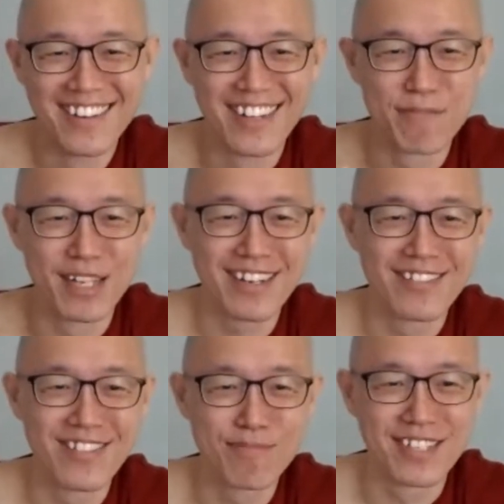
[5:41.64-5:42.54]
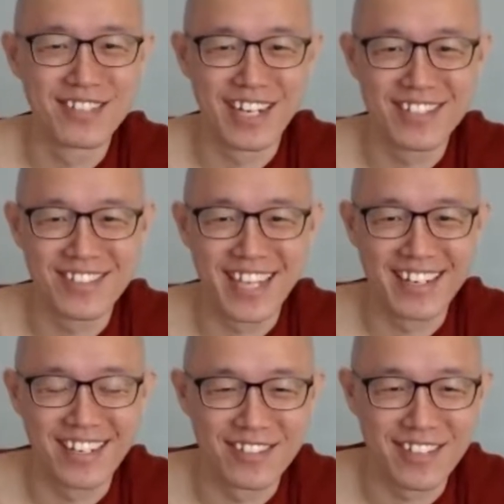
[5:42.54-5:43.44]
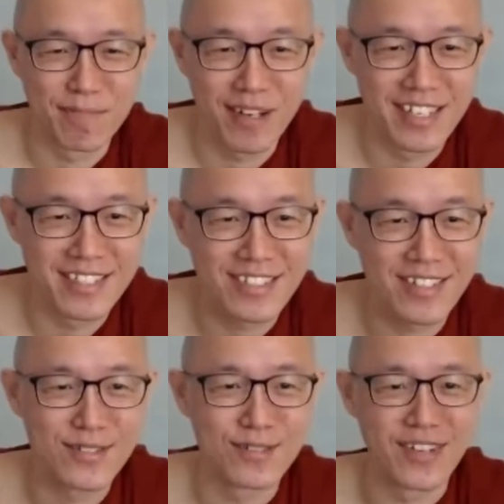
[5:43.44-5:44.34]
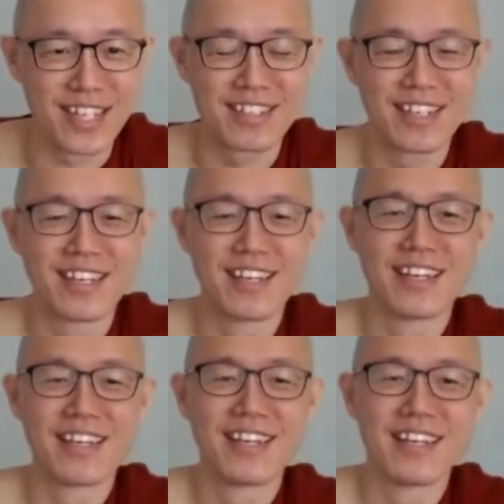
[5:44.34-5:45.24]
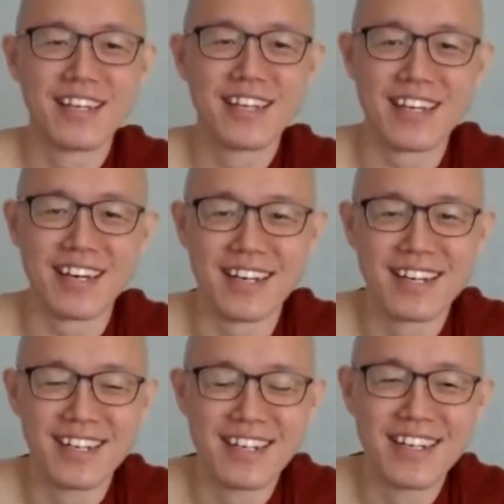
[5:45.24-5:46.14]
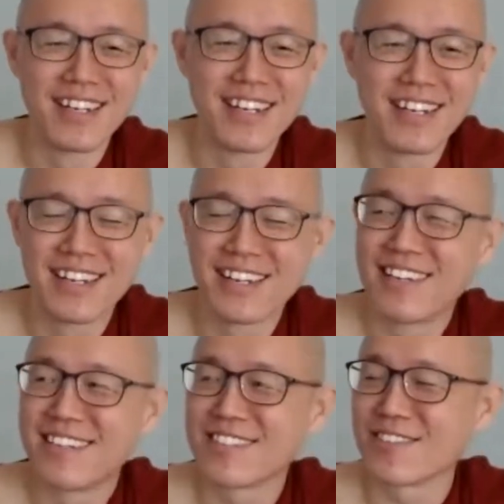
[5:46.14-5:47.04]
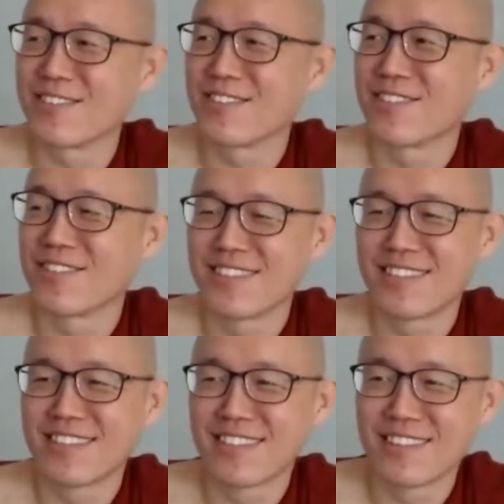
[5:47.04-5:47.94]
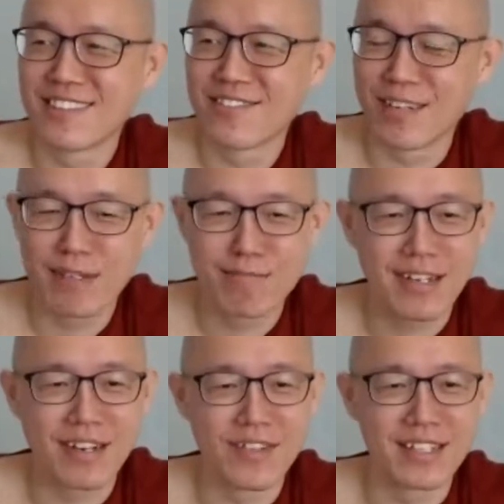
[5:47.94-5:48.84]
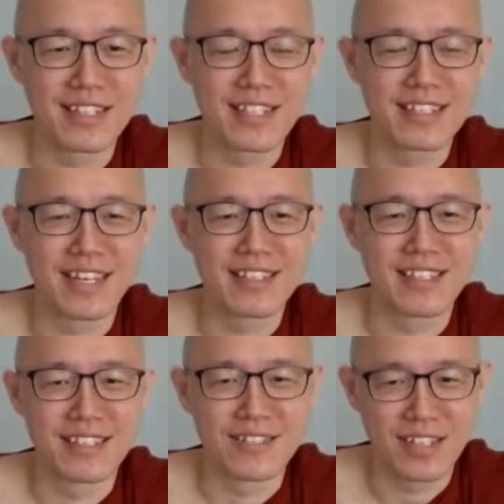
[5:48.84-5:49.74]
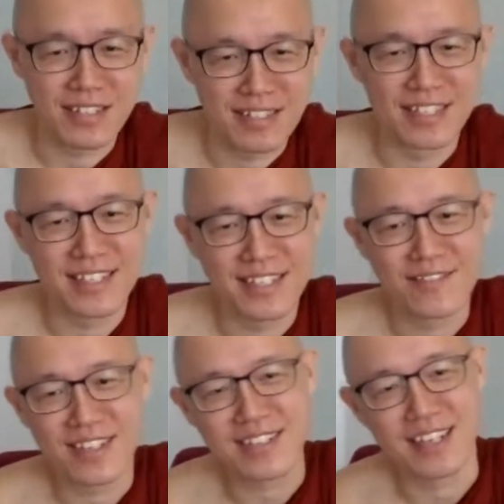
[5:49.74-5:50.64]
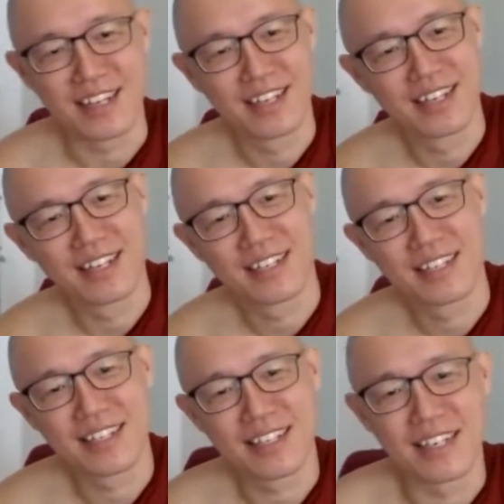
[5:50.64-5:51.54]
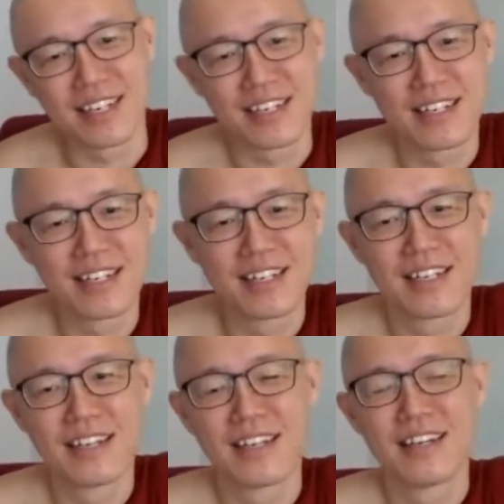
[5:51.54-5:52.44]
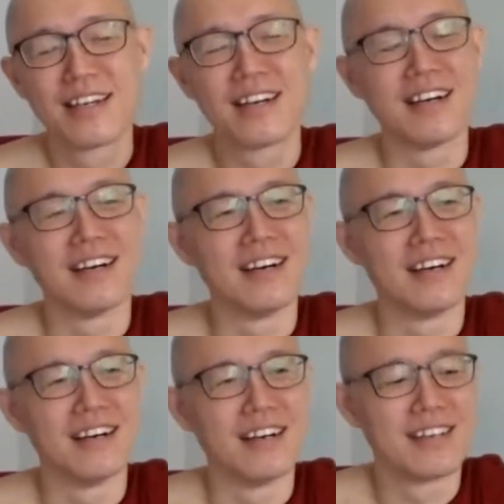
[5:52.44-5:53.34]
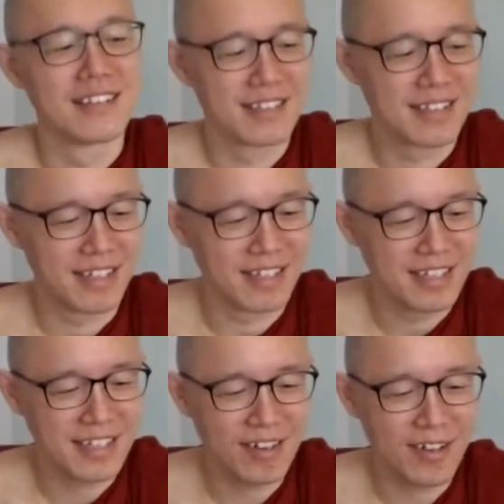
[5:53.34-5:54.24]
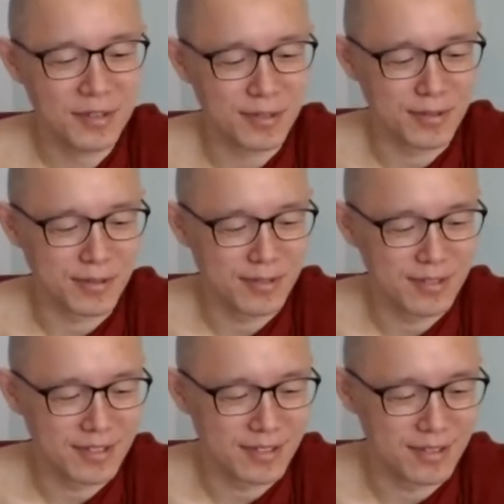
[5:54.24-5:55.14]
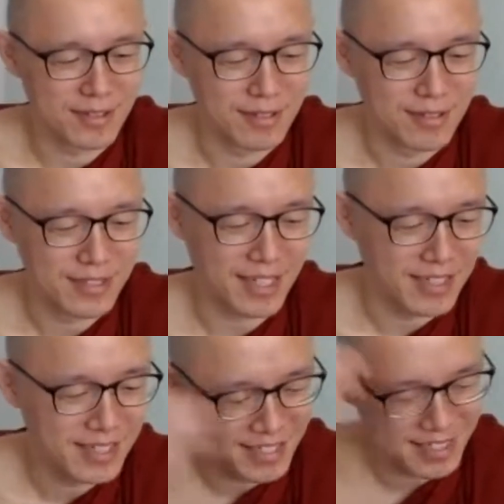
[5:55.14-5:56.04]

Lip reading: They may not even be trying to get your support. They just have to vent. Yeah. So when people are venting, then they just listen first, lah. Yeah. And here I want to cite